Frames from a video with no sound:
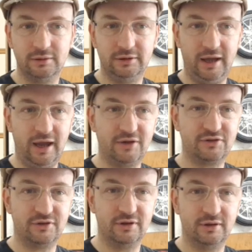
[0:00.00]

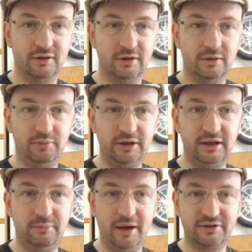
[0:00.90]
Yes.
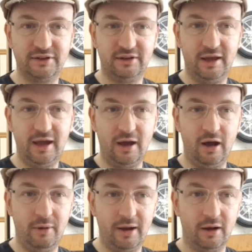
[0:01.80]
Picnic basket there.
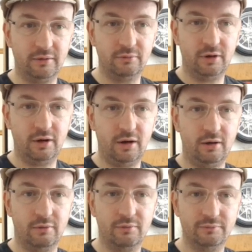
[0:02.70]
Oh, hang on.
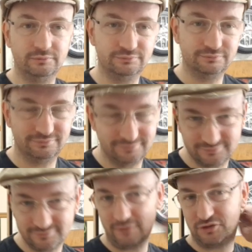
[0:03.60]
Whoa.
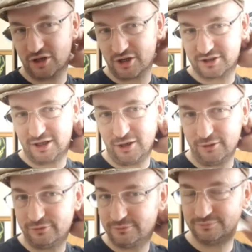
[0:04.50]
I've just lost a
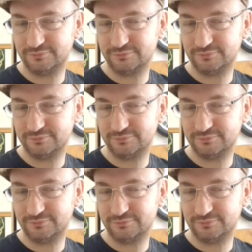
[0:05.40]
life.